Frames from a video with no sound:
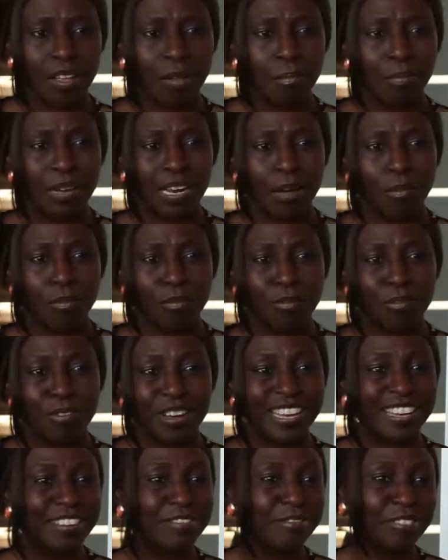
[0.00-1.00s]
But I'm
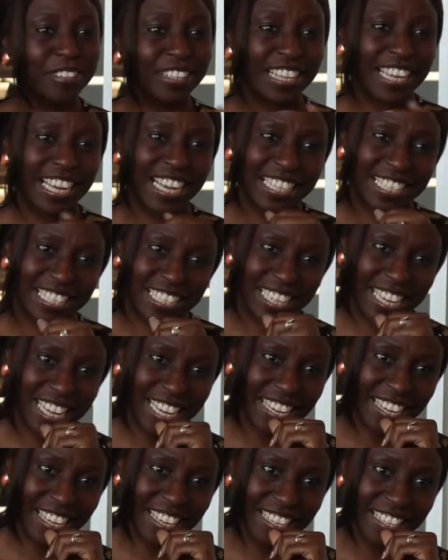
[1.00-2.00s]
waiting for that
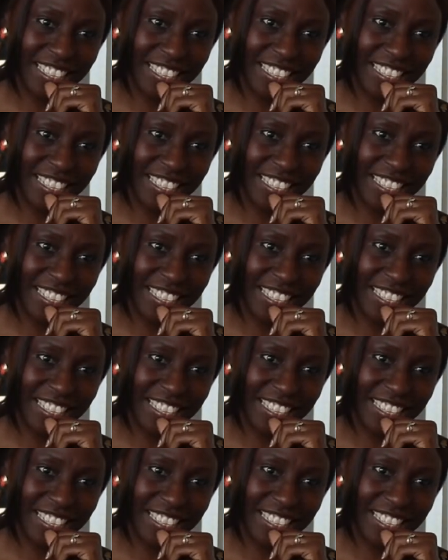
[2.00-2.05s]
day.